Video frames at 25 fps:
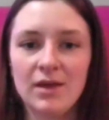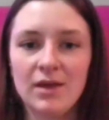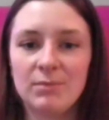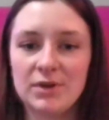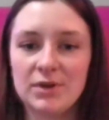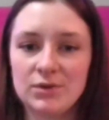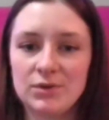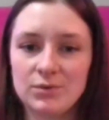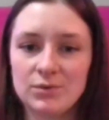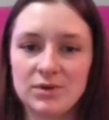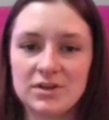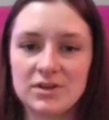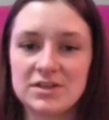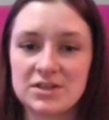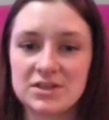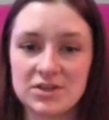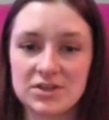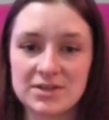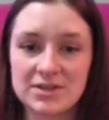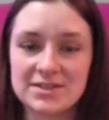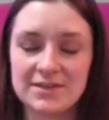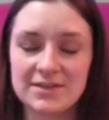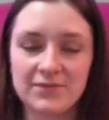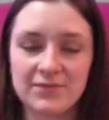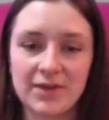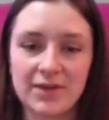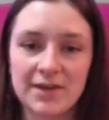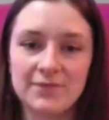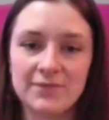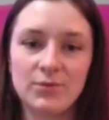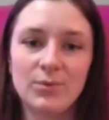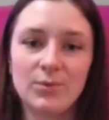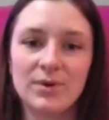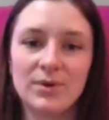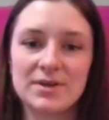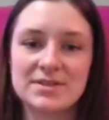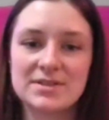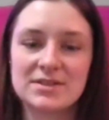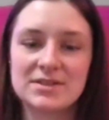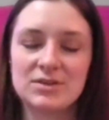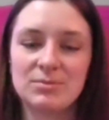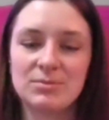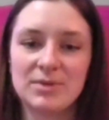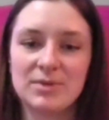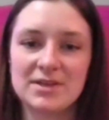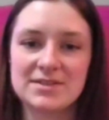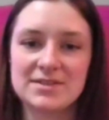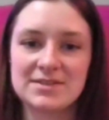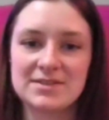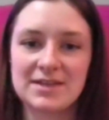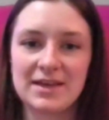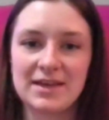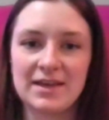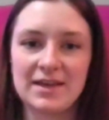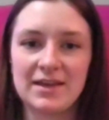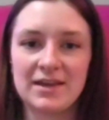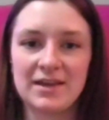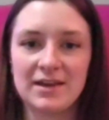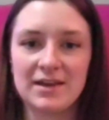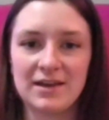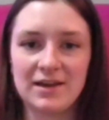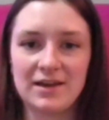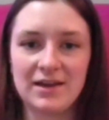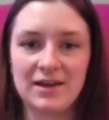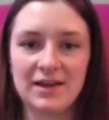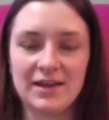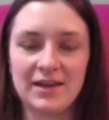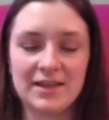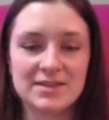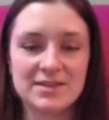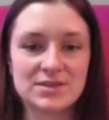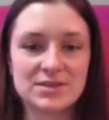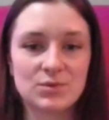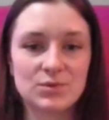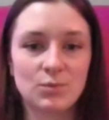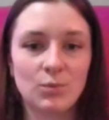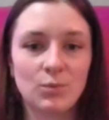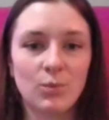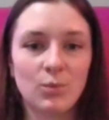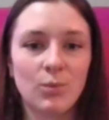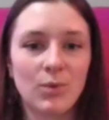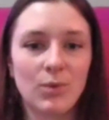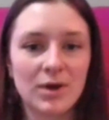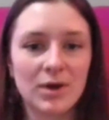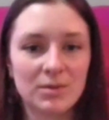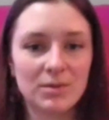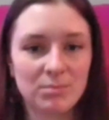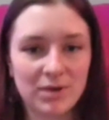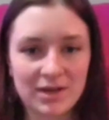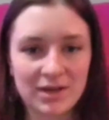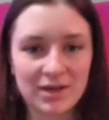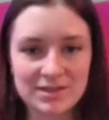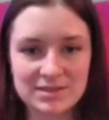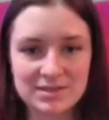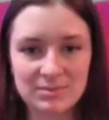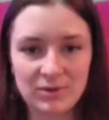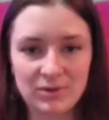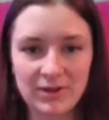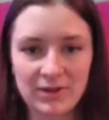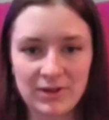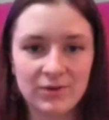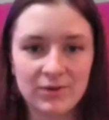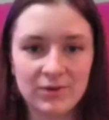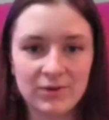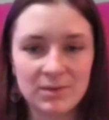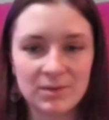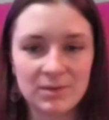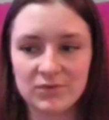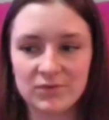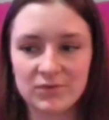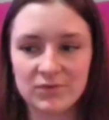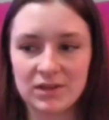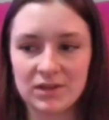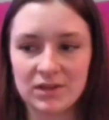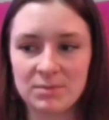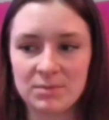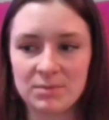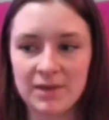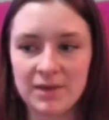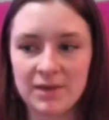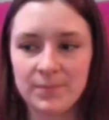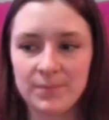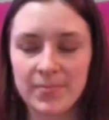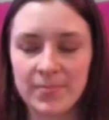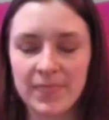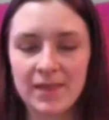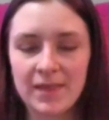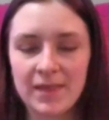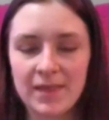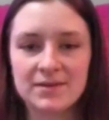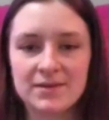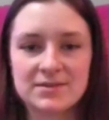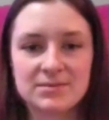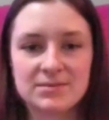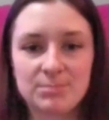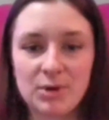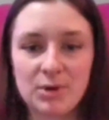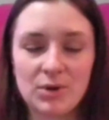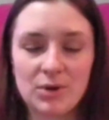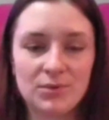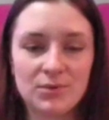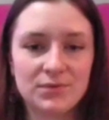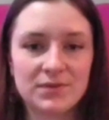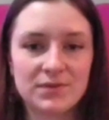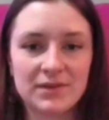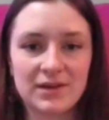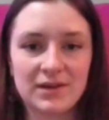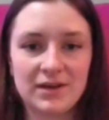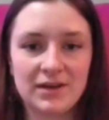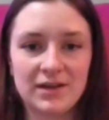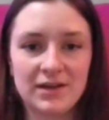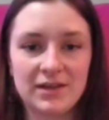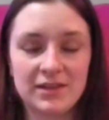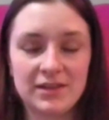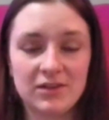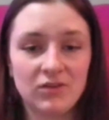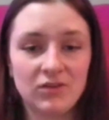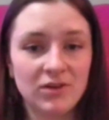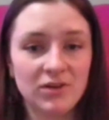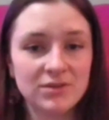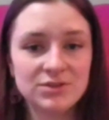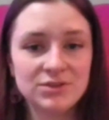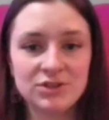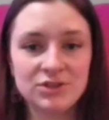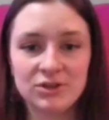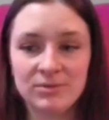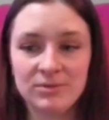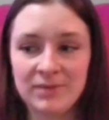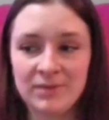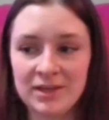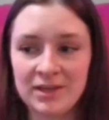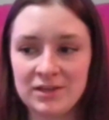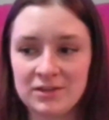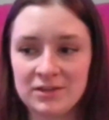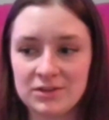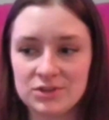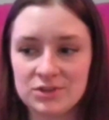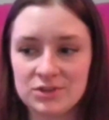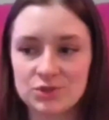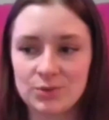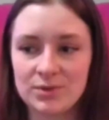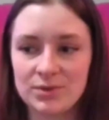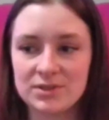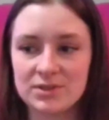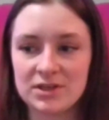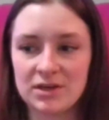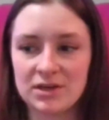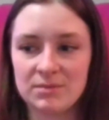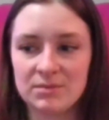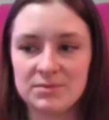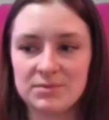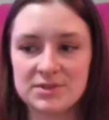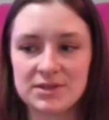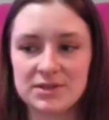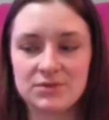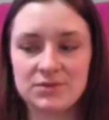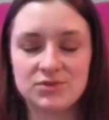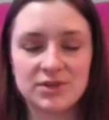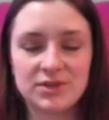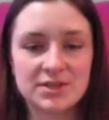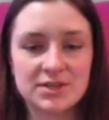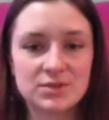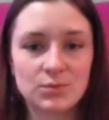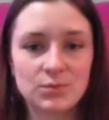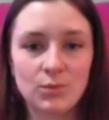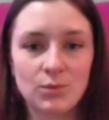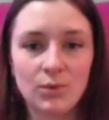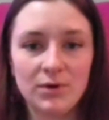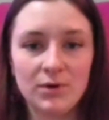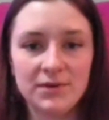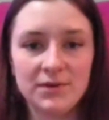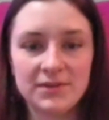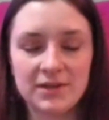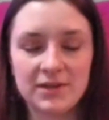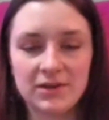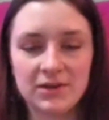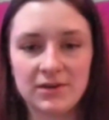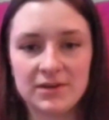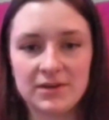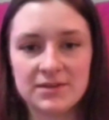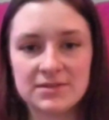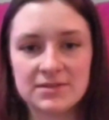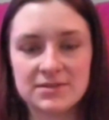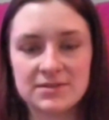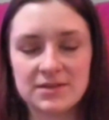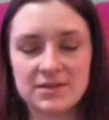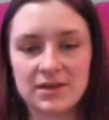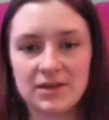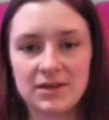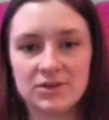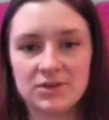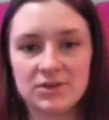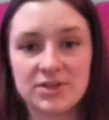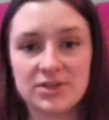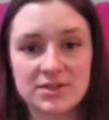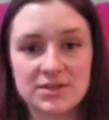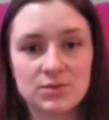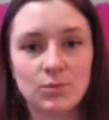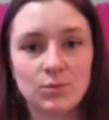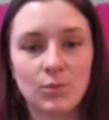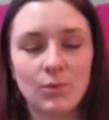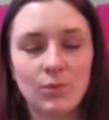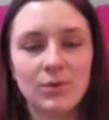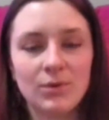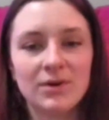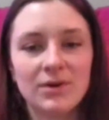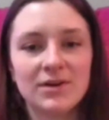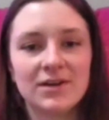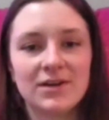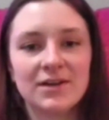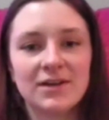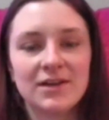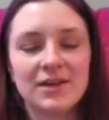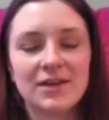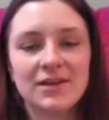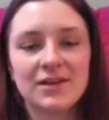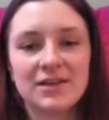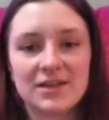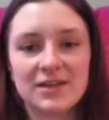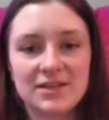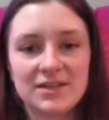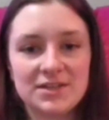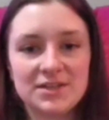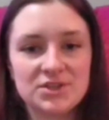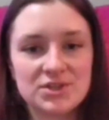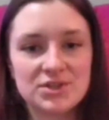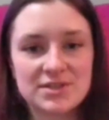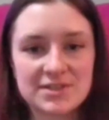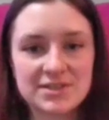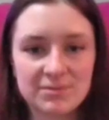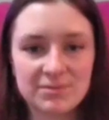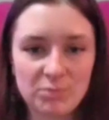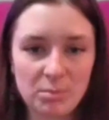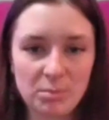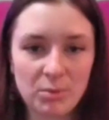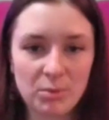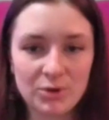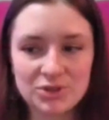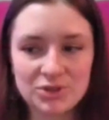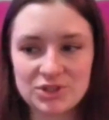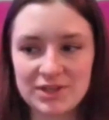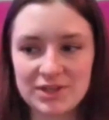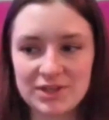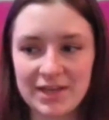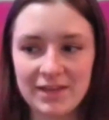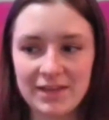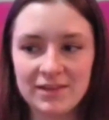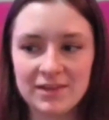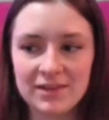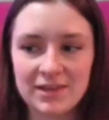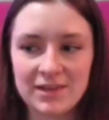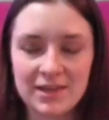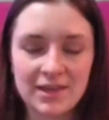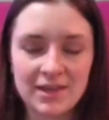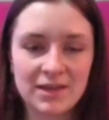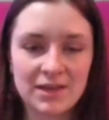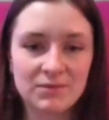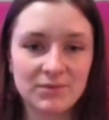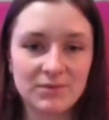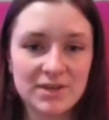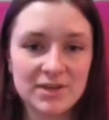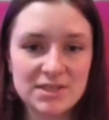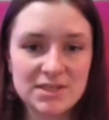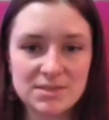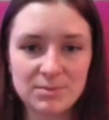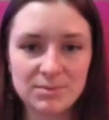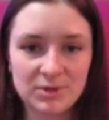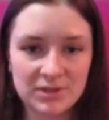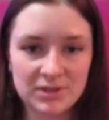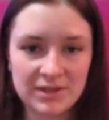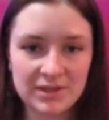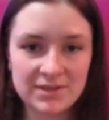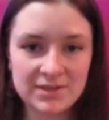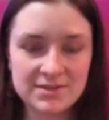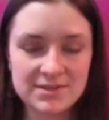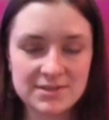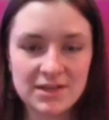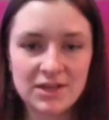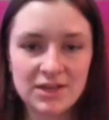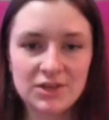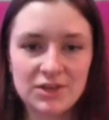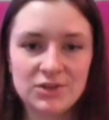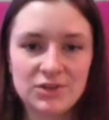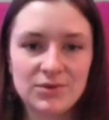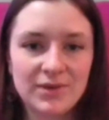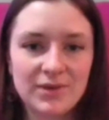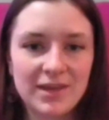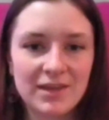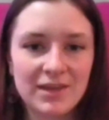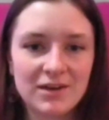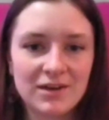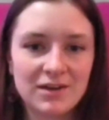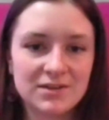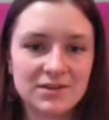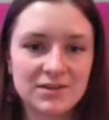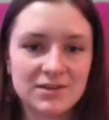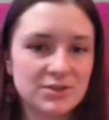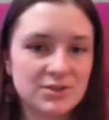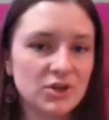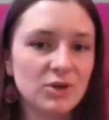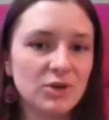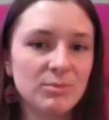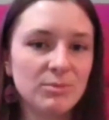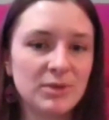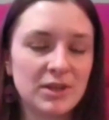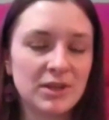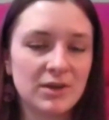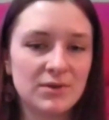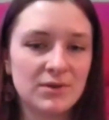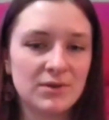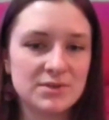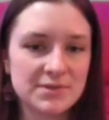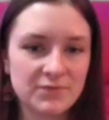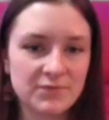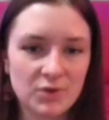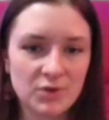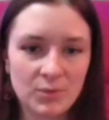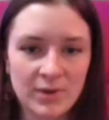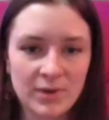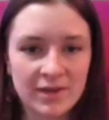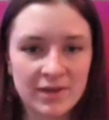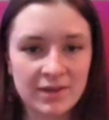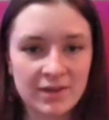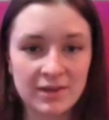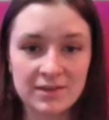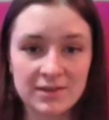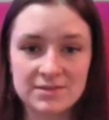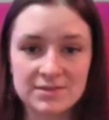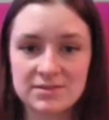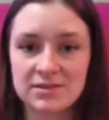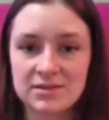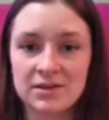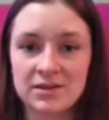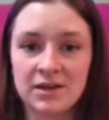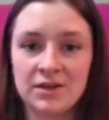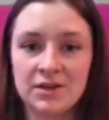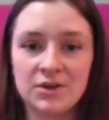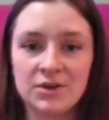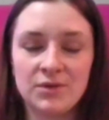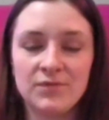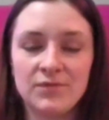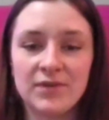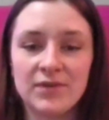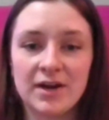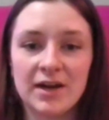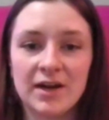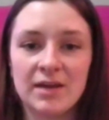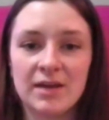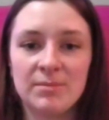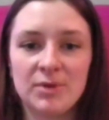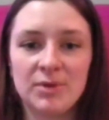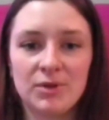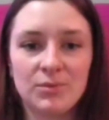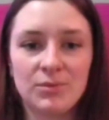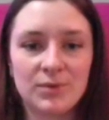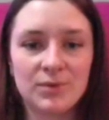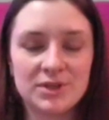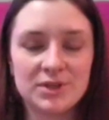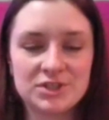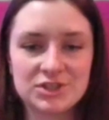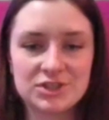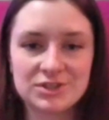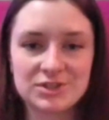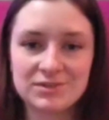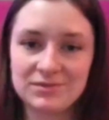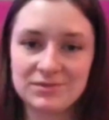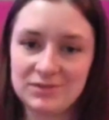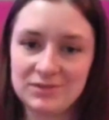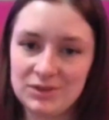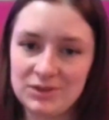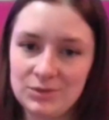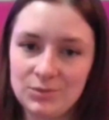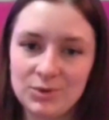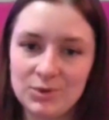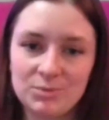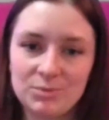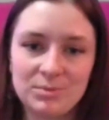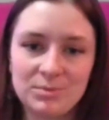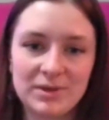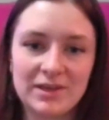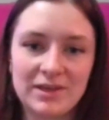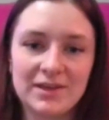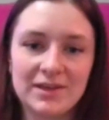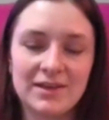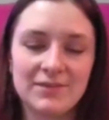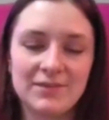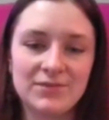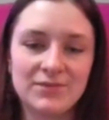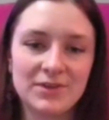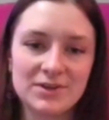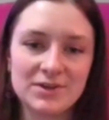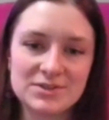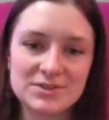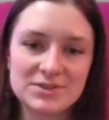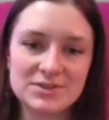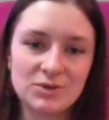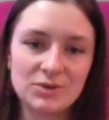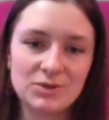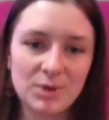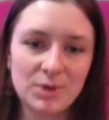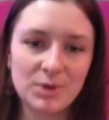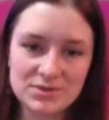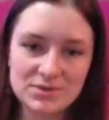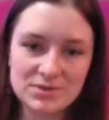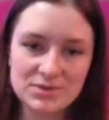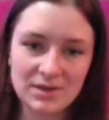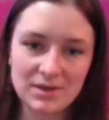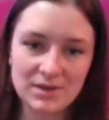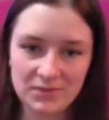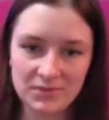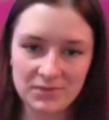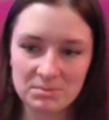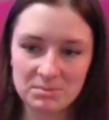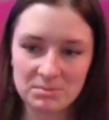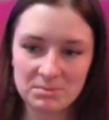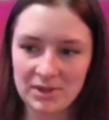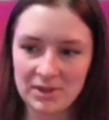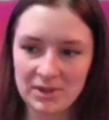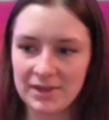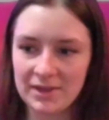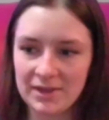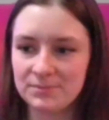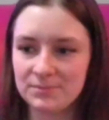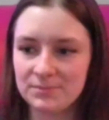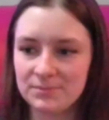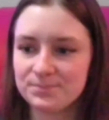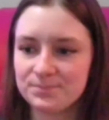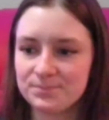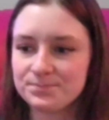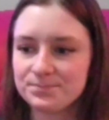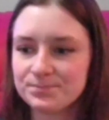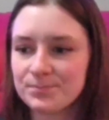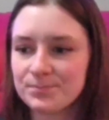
But in order to justify force, you must say against what possible outcome for Libya, it's both in the long term and in the short term. So just war theories, just war conditions of proportionality and reasonableness, you cannot determine those if you're going against an unknown variable, which you would be if there's no post-conflict plan.